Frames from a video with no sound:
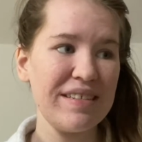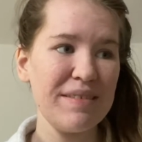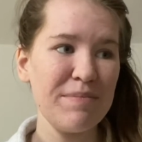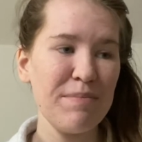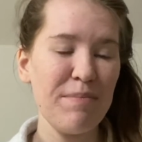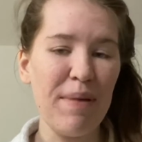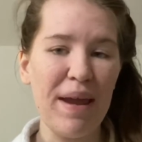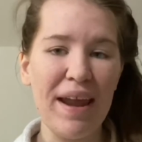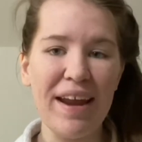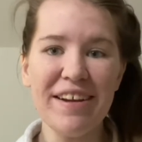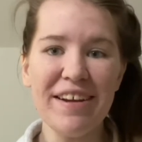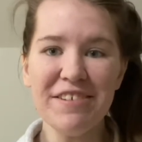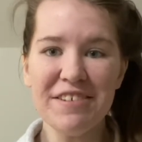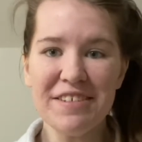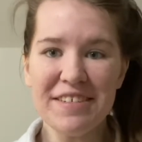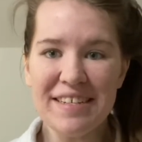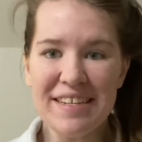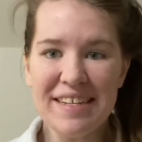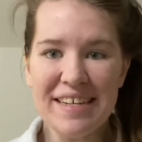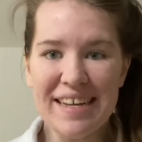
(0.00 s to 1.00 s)
pain
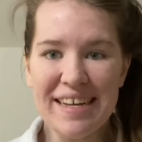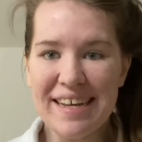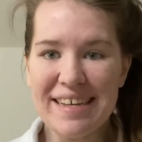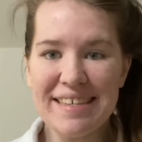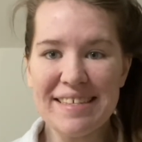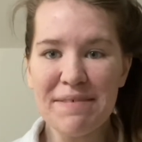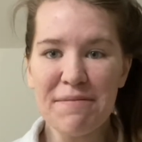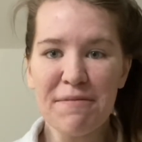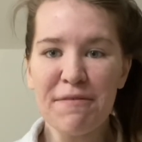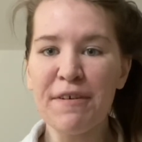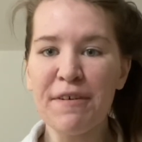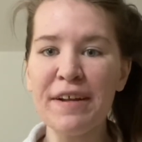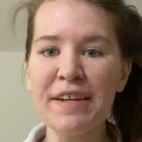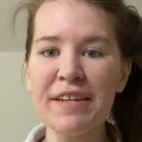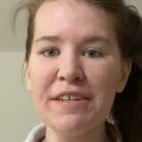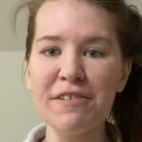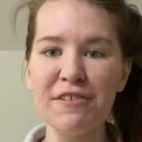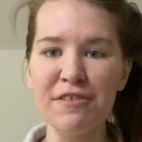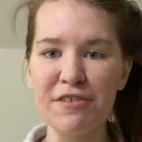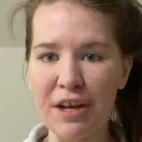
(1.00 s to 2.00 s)
just isn't fun
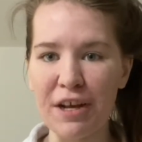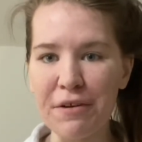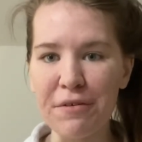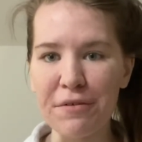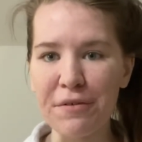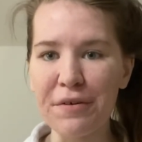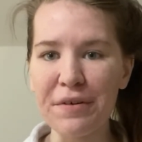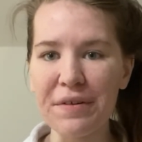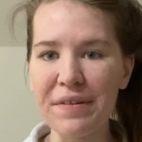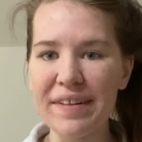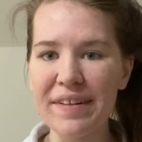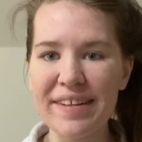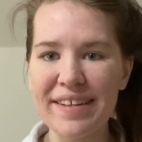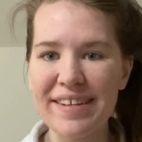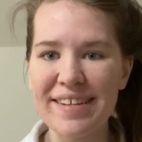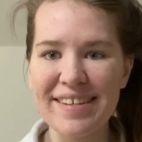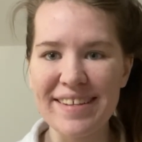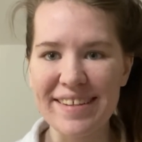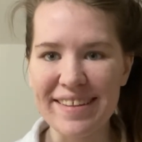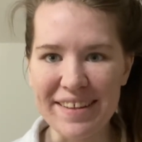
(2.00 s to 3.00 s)
in general
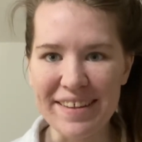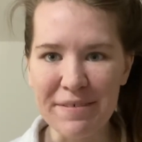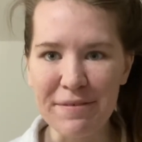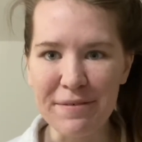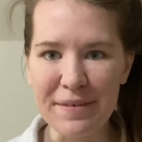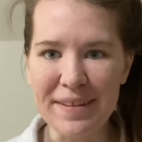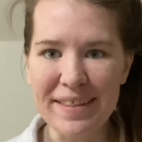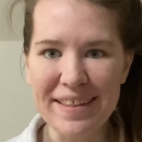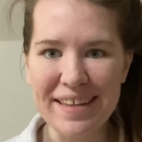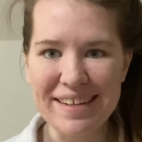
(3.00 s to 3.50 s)
to live with,